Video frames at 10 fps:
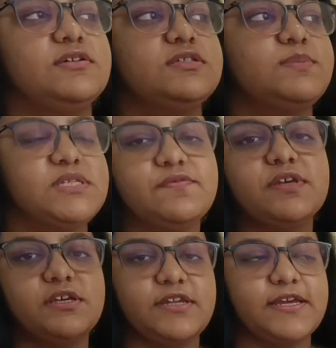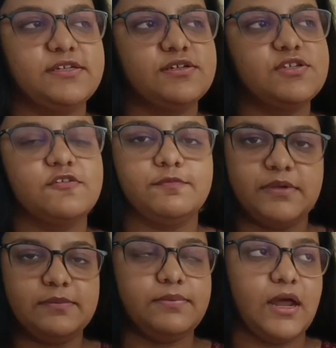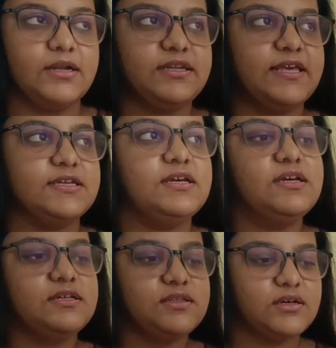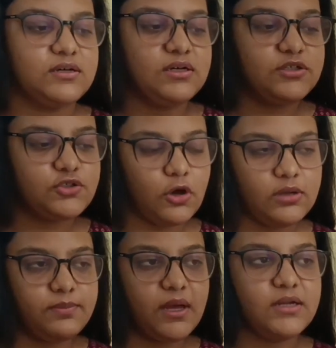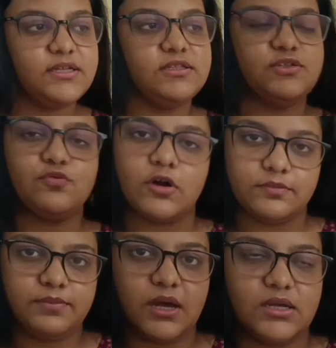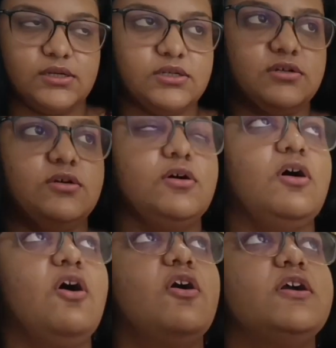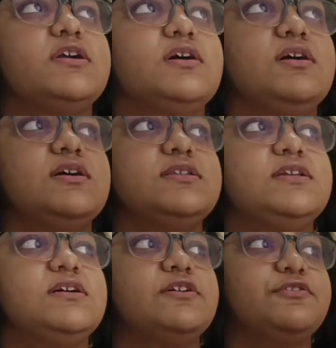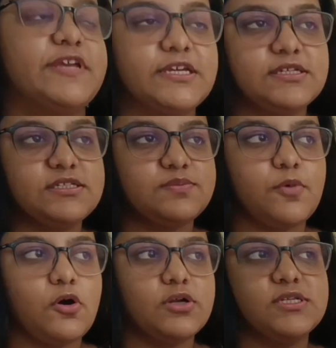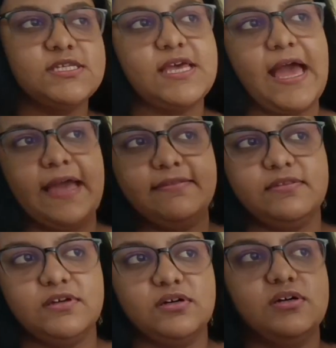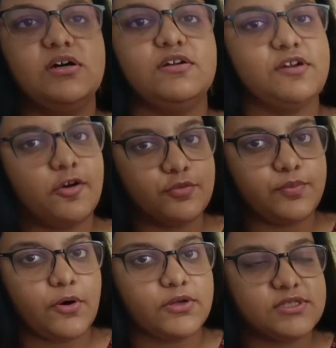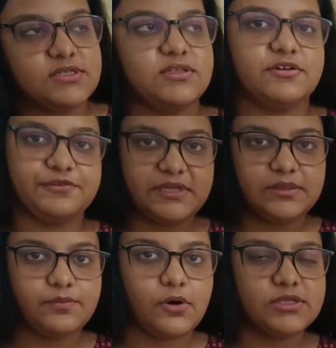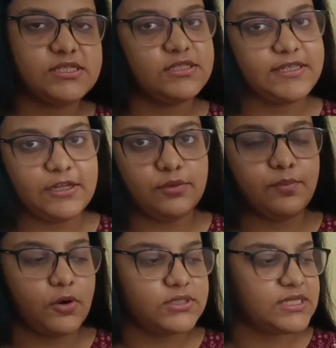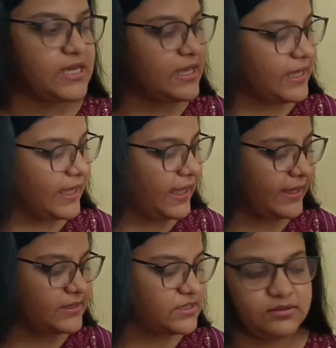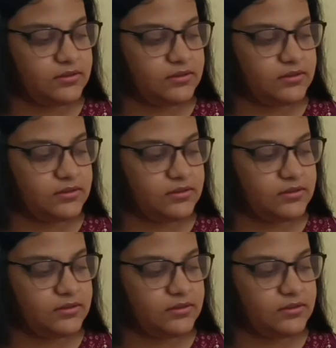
specific characters of pea plant, like the tall plant and the dwarf plant, or the wrinkled pods and the round pods, the green pods and the yellow pods, and